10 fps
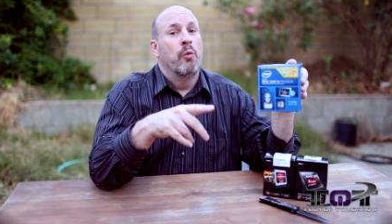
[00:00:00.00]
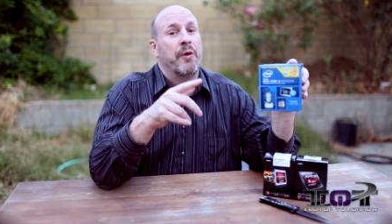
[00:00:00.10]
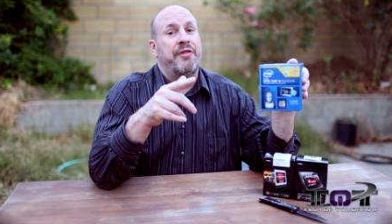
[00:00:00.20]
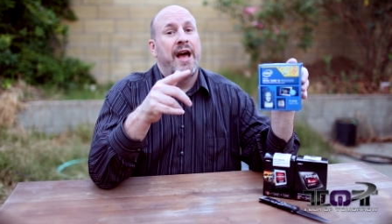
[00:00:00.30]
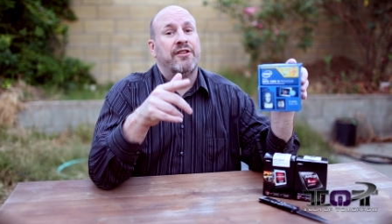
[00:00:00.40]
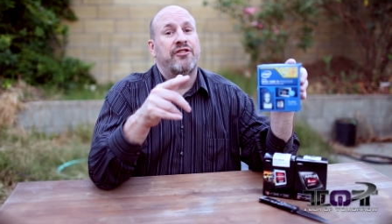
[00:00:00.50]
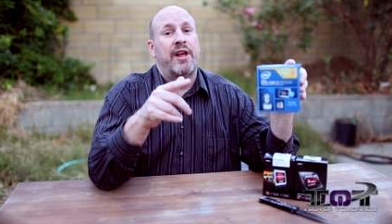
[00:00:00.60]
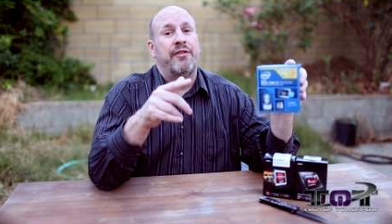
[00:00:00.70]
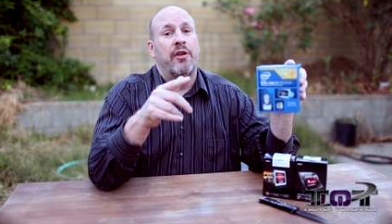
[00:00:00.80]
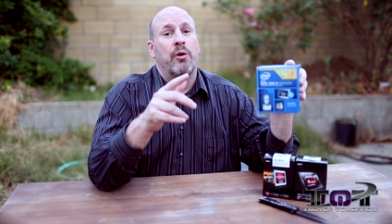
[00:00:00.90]
With that
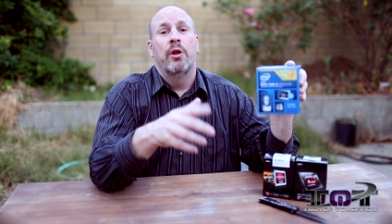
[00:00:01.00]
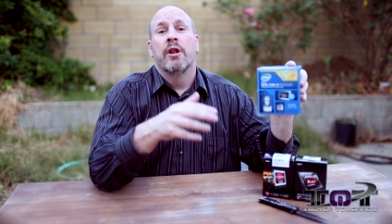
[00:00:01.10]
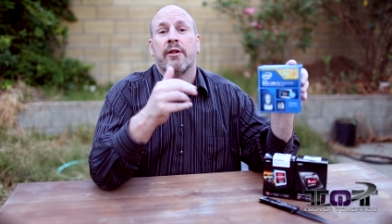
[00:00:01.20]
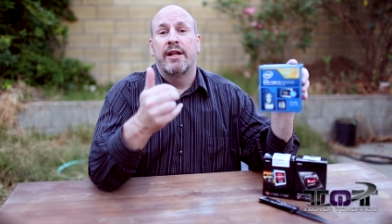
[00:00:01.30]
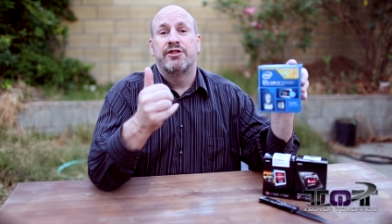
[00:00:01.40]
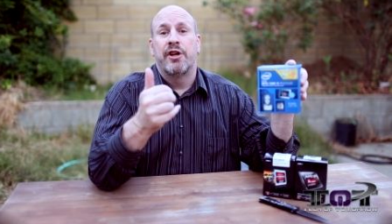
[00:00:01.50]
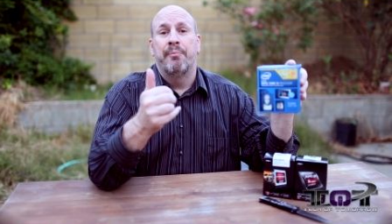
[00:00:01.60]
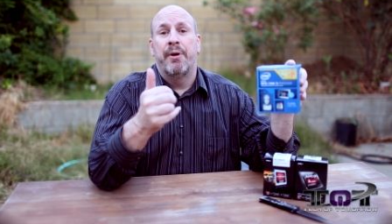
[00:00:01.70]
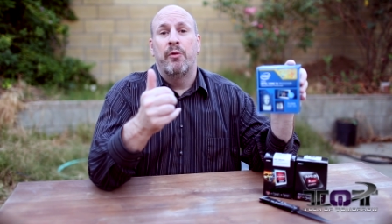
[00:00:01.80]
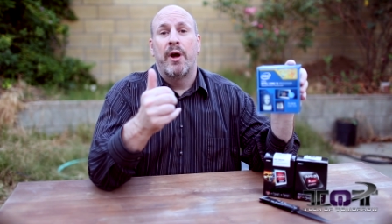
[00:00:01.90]
said, though, let's
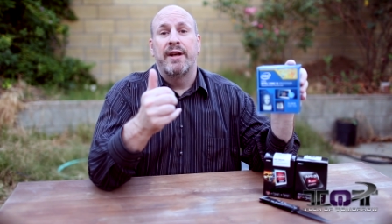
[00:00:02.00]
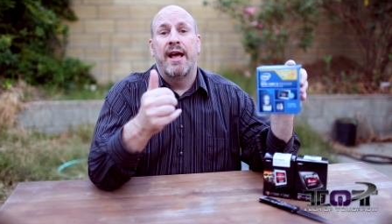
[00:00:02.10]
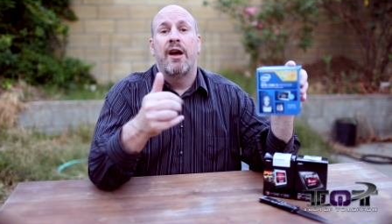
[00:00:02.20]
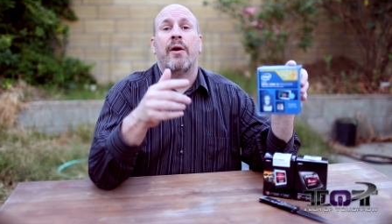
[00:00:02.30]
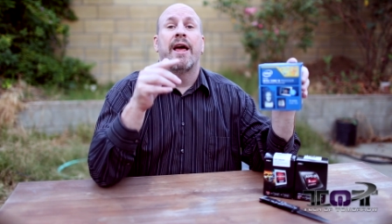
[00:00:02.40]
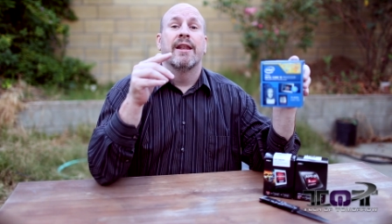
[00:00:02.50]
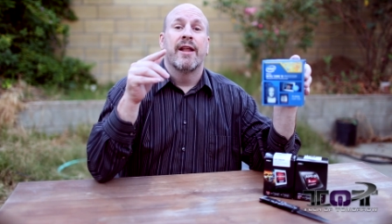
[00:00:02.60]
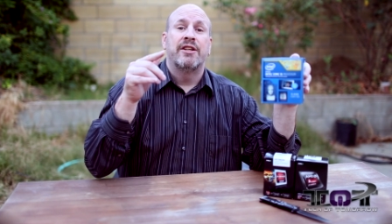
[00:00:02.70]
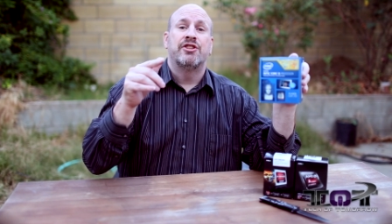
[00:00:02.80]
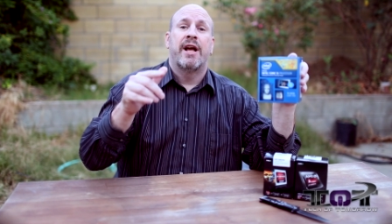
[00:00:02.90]
jump in right now and
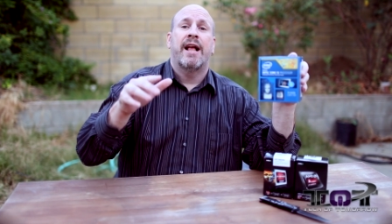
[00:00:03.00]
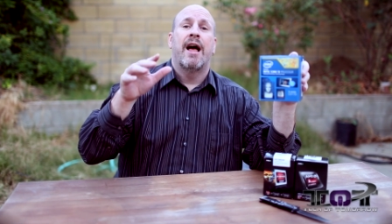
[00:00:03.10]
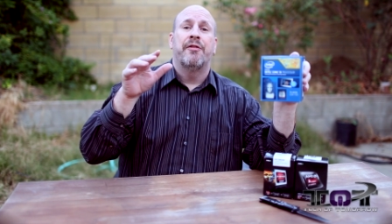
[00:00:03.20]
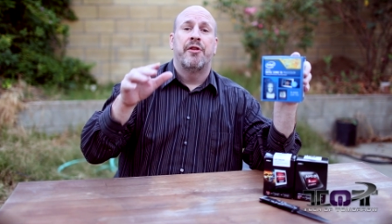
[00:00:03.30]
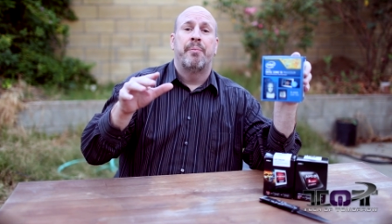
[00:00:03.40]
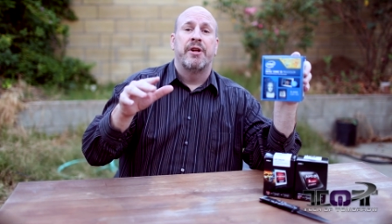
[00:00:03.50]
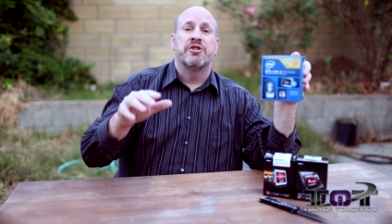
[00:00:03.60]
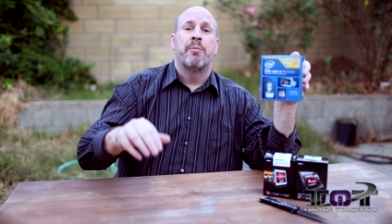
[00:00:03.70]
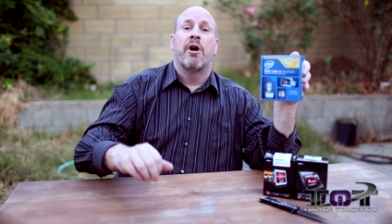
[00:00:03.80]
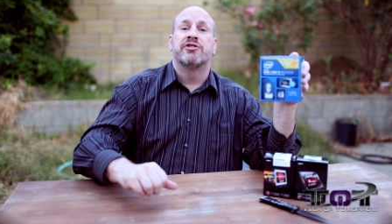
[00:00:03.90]
let's check out the
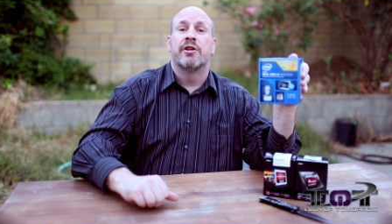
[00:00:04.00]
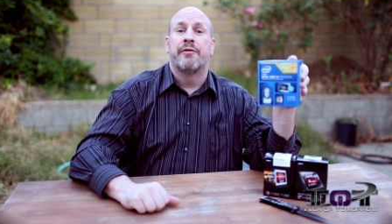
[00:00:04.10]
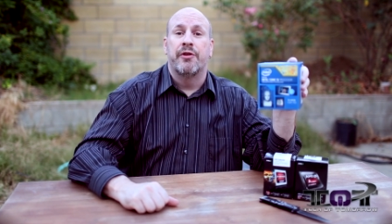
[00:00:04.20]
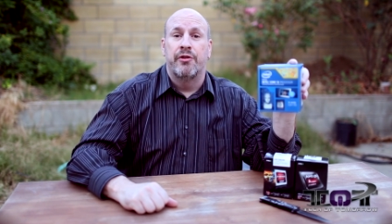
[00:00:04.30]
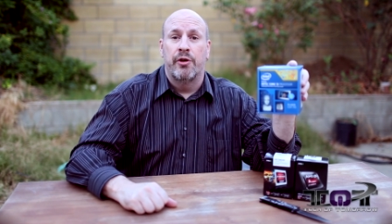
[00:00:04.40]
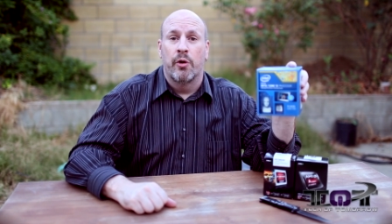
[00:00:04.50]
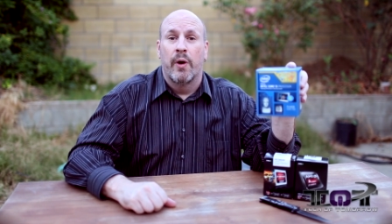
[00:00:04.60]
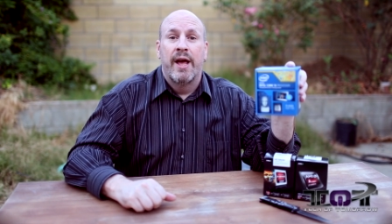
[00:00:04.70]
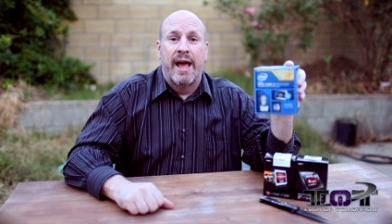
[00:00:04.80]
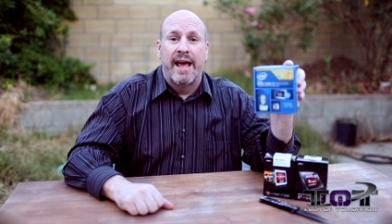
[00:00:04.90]
benchmarks of the
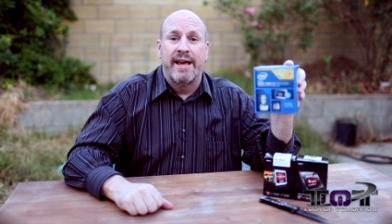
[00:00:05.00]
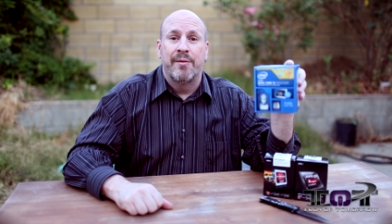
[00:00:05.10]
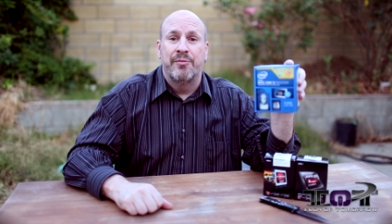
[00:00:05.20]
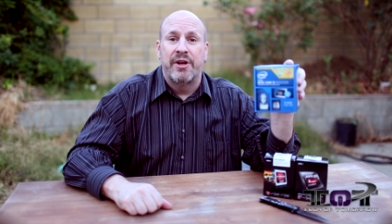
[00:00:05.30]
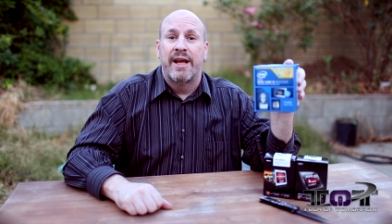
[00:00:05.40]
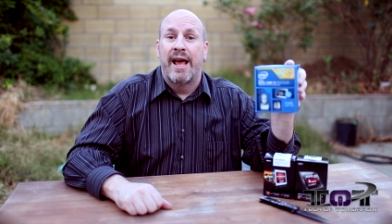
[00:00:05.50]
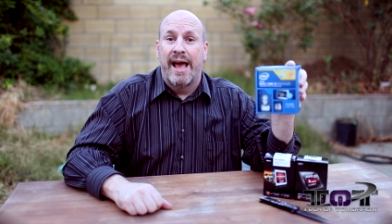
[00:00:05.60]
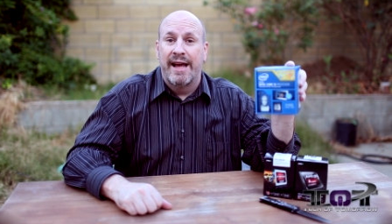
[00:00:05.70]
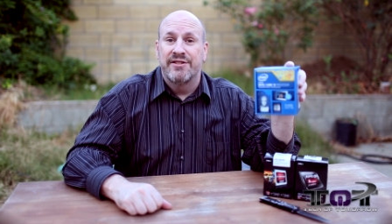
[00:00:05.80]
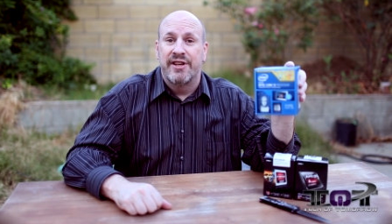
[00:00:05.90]
new A M D
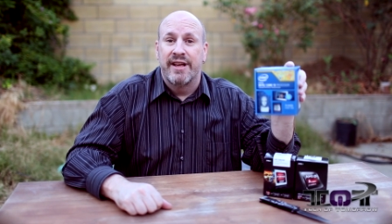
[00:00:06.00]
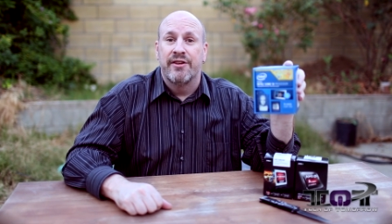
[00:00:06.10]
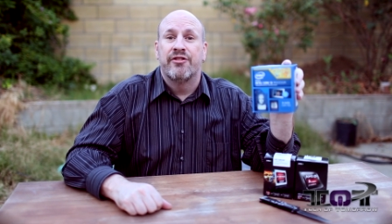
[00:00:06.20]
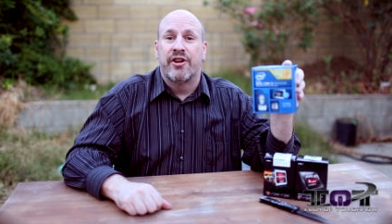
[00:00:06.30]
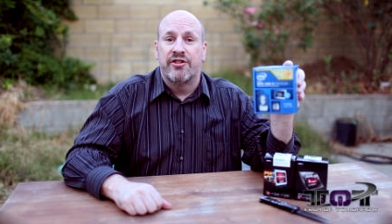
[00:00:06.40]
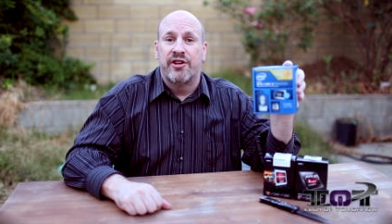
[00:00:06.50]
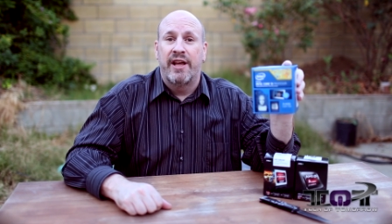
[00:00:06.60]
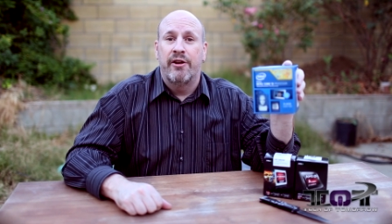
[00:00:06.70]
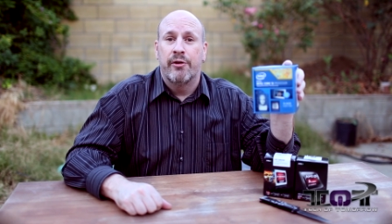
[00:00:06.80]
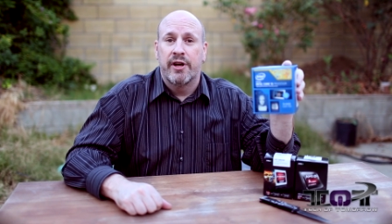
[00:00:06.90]
A ten
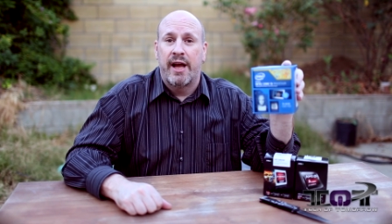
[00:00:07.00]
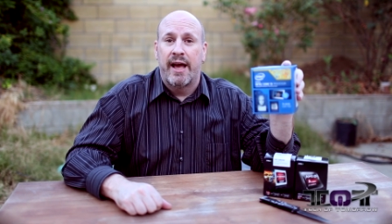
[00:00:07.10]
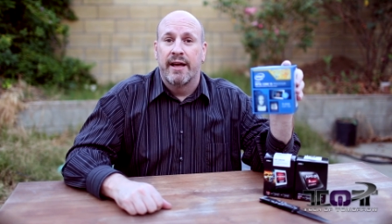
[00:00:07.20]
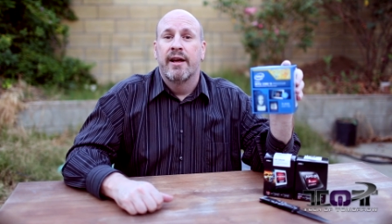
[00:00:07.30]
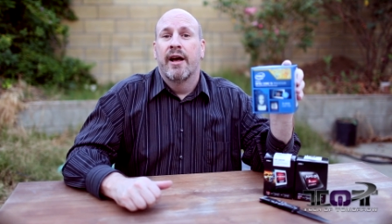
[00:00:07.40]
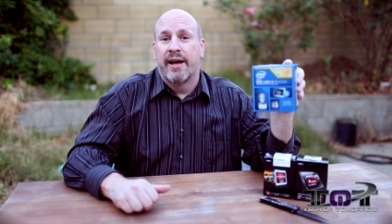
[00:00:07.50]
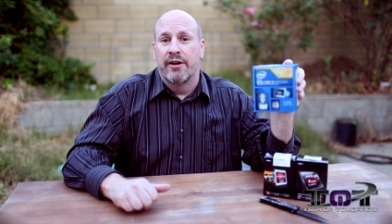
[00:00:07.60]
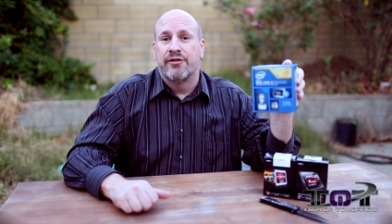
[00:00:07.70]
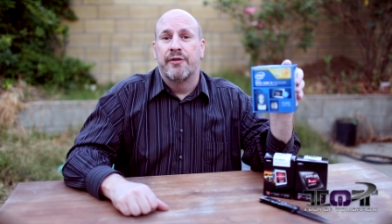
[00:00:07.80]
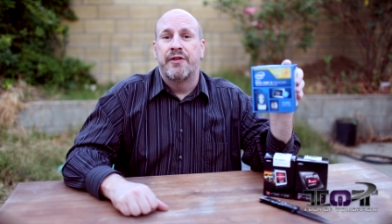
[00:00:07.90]
sixty-eight hundred K
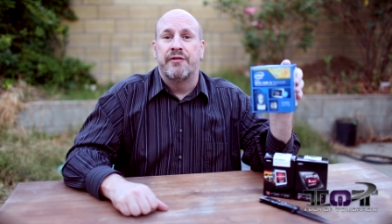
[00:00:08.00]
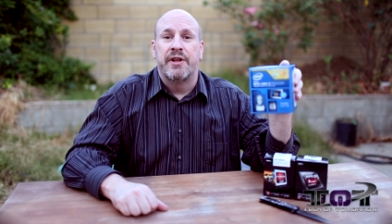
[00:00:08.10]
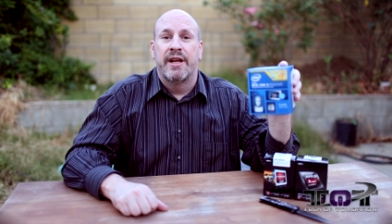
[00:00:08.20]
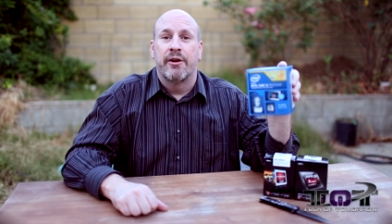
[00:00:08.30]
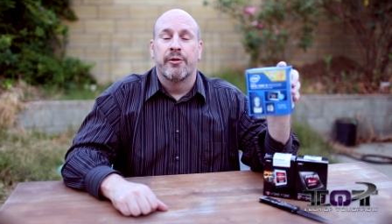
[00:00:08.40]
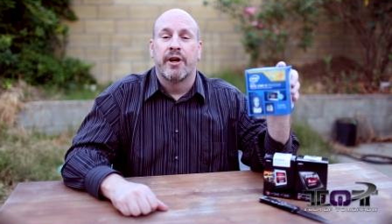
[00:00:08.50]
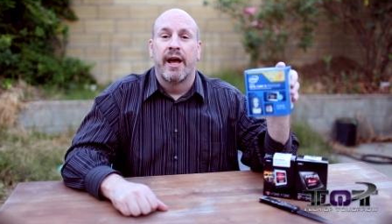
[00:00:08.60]
against the fifty-eight hundred